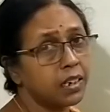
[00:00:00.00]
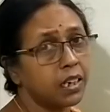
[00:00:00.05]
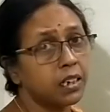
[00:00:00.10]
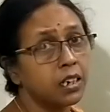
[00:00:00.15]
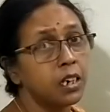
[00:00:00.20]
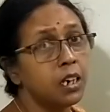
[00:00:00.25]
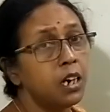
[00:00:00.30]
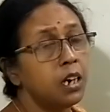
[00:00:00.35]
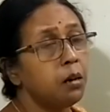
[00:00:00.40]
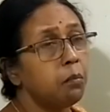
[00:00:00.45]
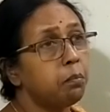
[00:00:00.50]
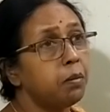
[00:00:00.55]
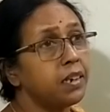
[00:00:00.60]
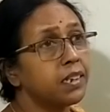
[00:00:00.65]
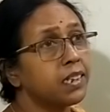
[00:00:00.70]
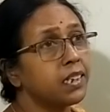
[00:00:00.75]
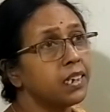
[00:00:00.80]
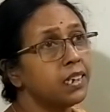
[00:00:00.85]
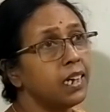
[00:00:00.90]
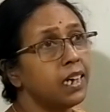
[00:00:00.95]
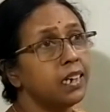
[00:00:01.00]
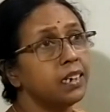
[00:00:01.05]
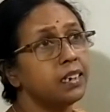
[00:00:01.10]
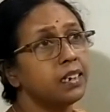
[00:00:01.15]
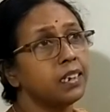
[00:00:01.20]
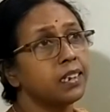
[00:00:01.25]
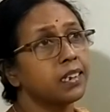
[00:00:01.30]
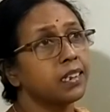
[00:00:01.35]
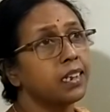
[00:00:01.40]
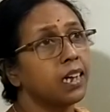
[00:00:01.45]
that president
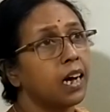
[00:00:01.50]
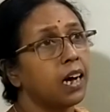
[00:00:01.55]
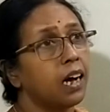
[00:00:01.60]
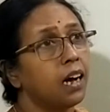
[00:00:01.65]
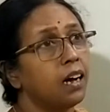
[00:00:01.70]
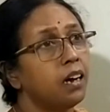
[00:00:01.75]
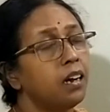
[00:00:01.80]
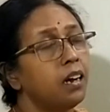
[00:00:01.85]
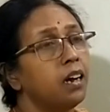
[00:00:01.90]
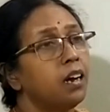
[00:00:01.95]
is the